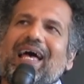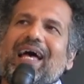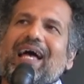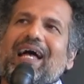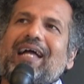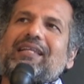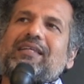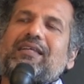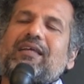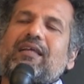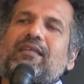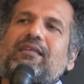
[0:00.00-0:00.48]

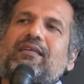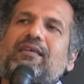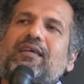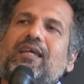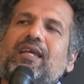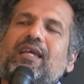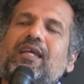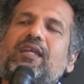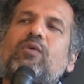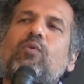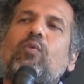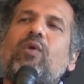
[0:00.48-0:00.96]
And
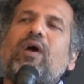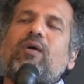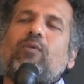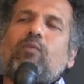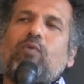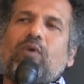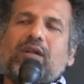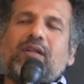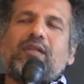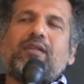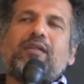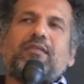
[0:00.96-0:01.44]
in a way,
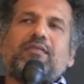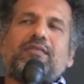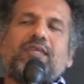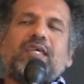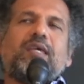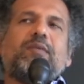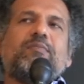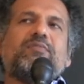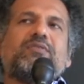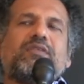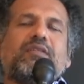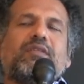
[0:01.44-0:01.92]
one of the
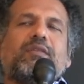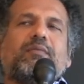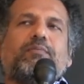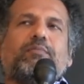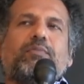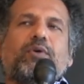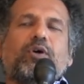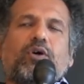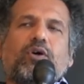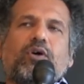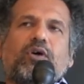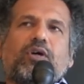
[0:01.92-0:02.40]
themes in the
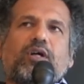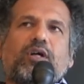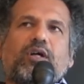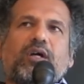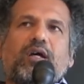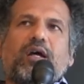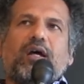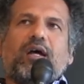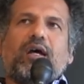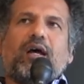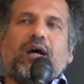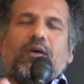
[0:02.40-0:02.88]

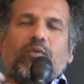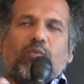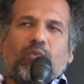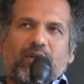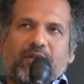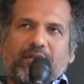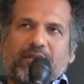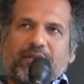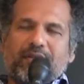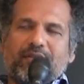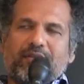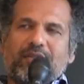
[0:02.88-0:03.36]
book and
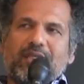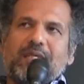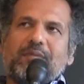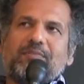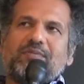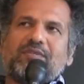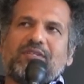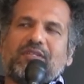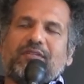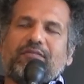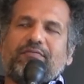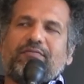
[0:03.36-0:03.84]
one of the
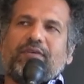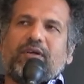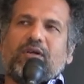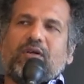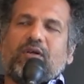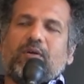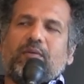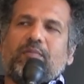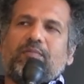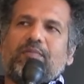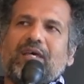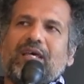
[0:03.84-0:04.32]
themes in the
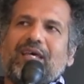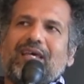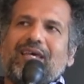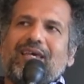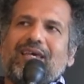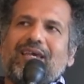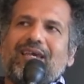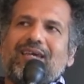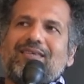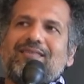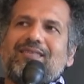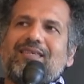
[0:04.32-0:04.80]
film
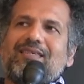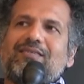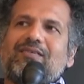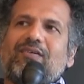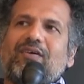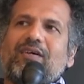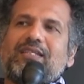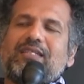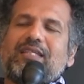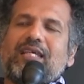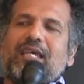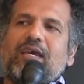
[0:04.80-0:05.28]
is this
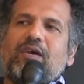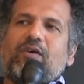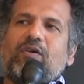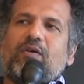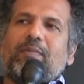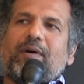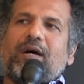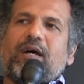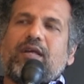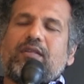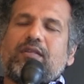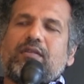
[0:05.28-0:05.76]
idea
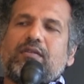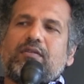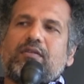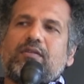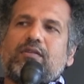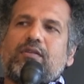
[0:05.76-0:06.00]
about